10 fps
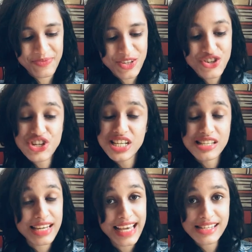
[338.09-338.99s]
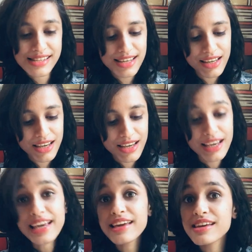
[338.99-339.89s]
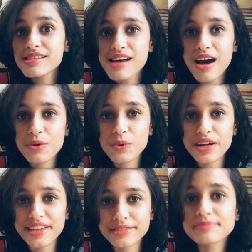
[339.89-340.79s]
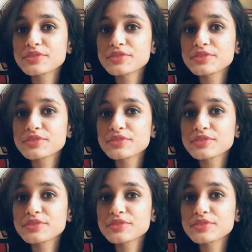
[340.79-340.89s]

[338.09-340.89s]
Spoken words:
She is lazy, he is hardworking.